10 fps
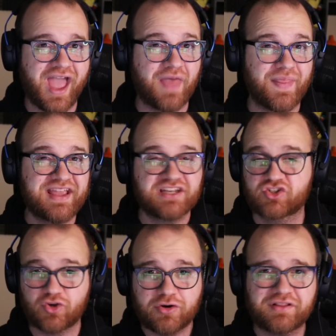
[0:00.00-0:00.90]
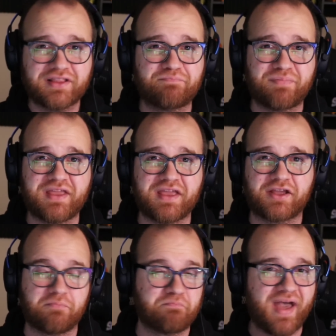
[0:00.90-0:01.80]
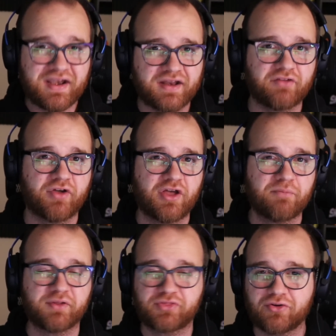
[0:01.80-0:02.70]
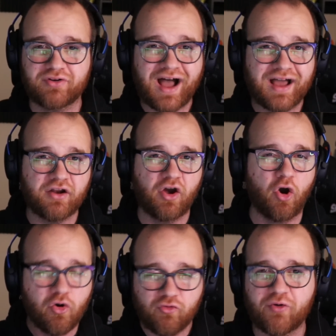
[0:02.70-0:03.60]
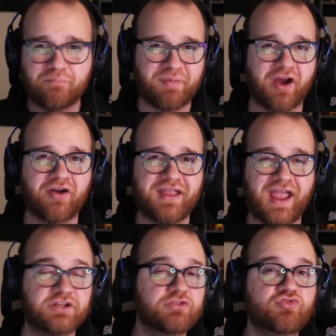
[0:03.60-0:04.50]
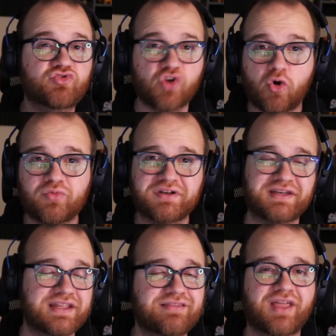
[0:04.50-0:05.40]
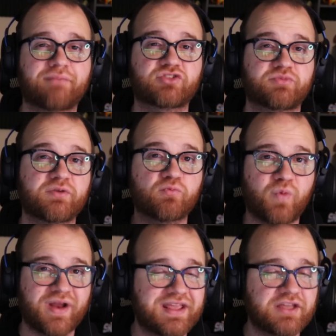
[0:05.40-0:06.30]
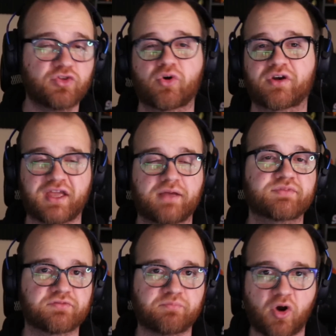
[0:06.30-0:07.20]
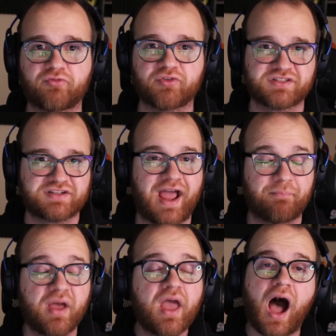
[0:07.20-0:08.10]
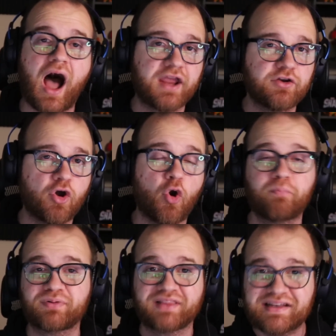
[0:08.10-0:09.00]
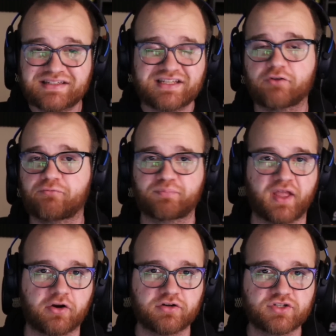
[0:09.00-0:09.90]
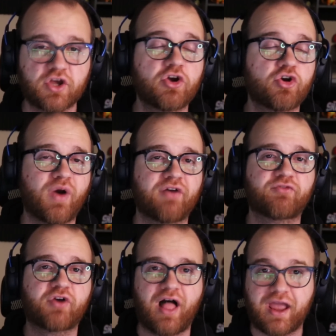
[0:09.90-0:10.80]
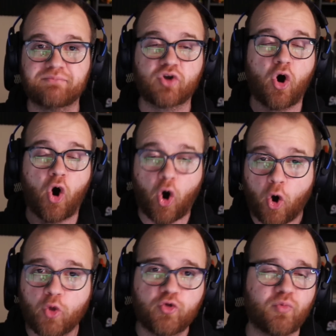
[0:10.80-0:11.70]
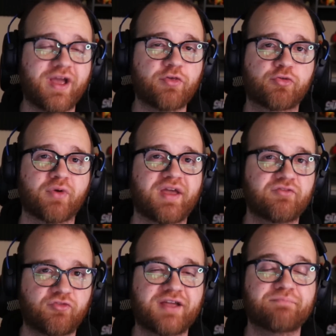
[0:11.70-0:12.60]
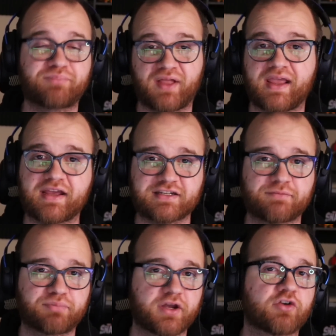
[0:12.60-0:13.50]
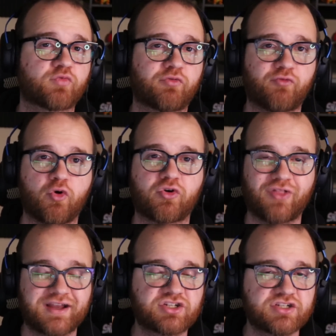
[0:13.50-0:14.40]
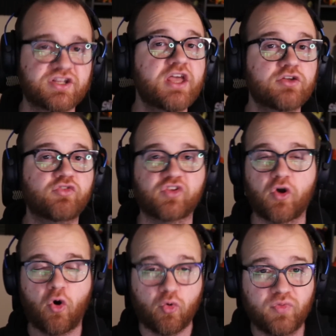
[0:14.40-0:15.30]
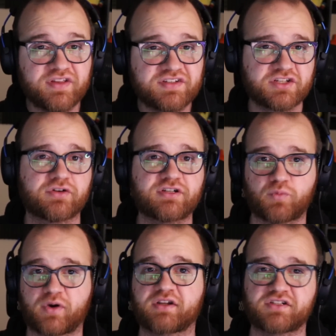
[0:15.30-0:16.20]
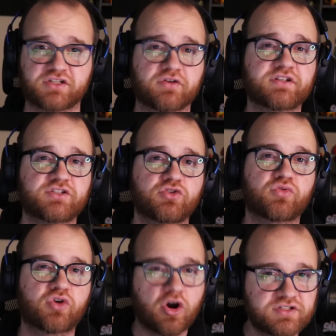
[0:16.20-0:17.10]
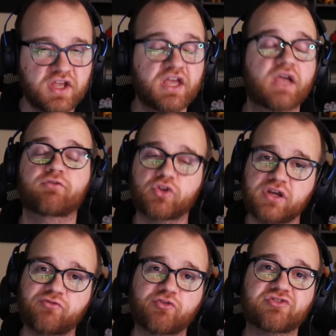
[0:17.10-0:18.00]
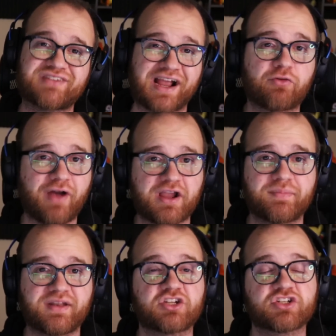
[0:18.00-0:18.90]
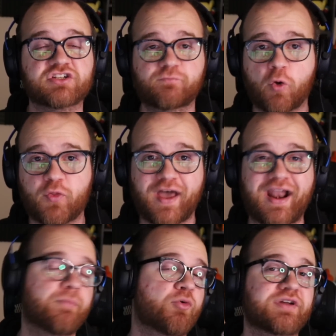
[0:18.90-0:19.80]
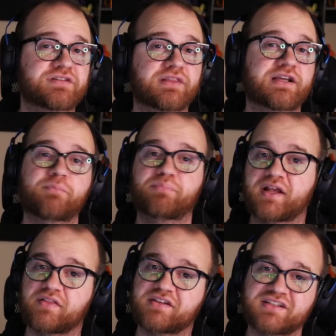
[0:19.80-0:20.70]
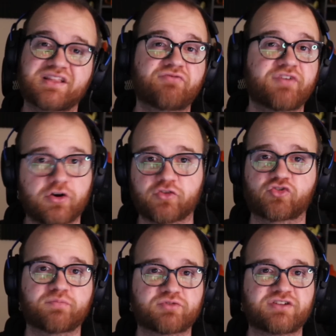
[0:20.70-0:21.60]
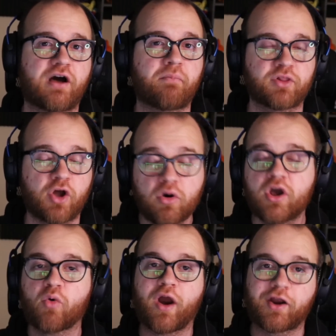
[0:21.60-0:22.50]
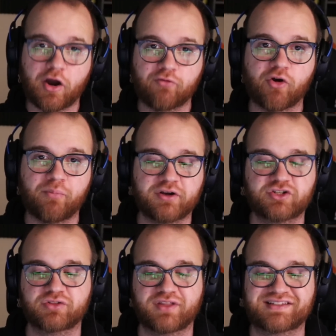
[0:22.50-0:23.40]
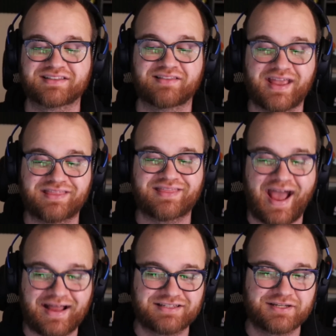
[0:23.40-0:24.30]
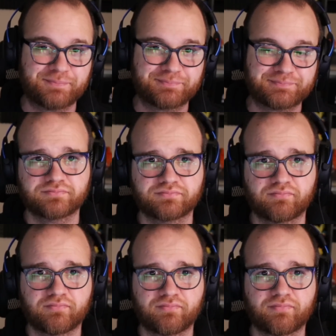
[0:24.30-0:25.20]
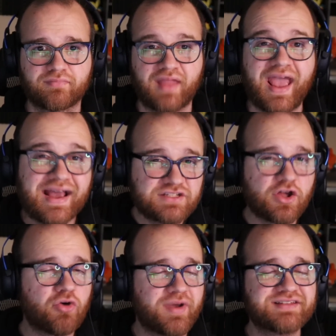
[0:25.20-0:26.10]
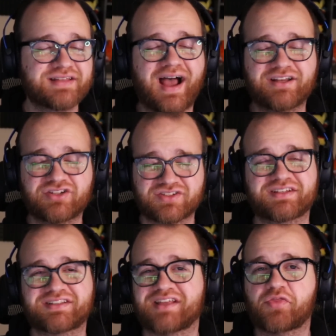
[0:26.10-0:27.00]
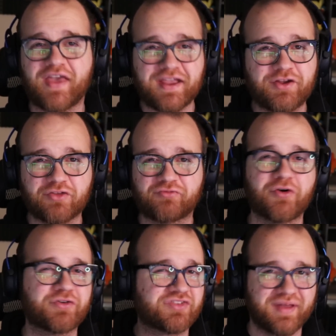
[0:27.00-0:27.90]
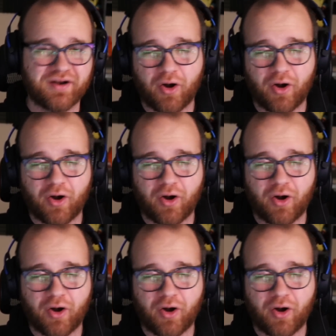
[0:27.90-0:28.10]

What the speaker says: and they can certainly be competitive, but they're not overbearing, and you don't need them to be winning your games of Marvel Snap. I know plenty of players who have climbed all the way through Infinite, playing into players with full collections, using only Series 1 and Series 2 cards. If you're looking for deck recommendations for that, I'm going to link a playlist in the video description down below where I cover a bunch of lists like that. As always, I'd just like to say thank you to the folks that made it